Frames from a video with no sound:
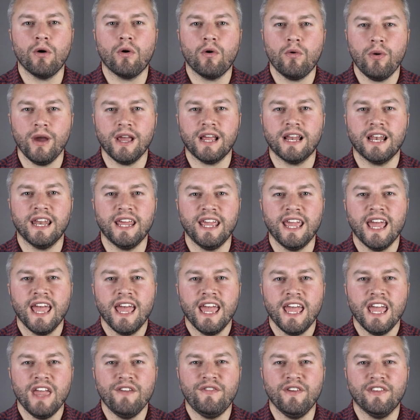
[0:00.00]
quickly
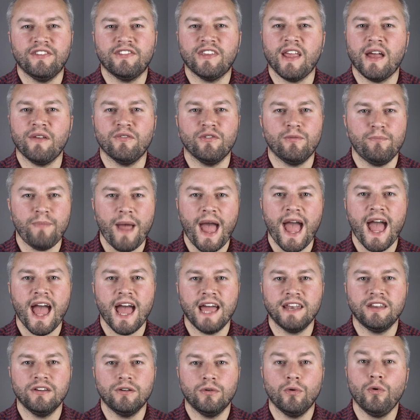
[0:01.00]
if it sounds
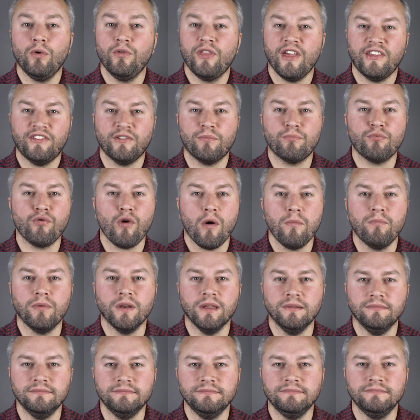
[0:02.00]
bad or there's a problem.